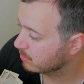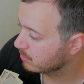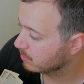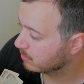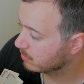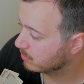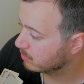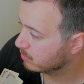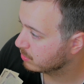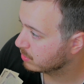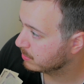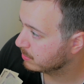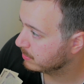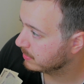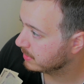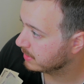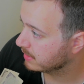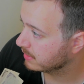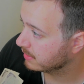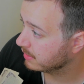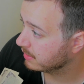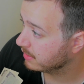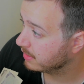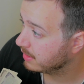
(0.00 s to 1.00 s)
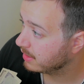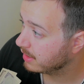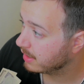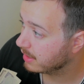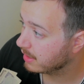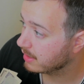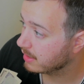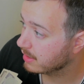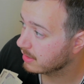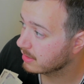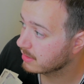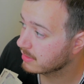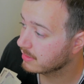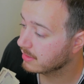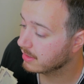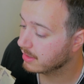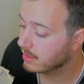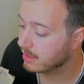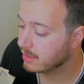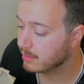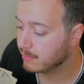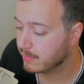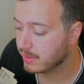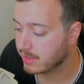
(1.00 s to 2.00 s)
will be the day that
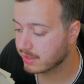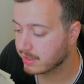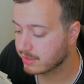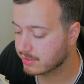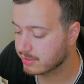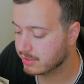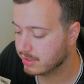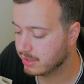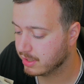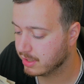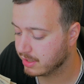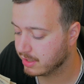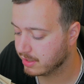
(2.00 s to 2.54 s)
I'm actually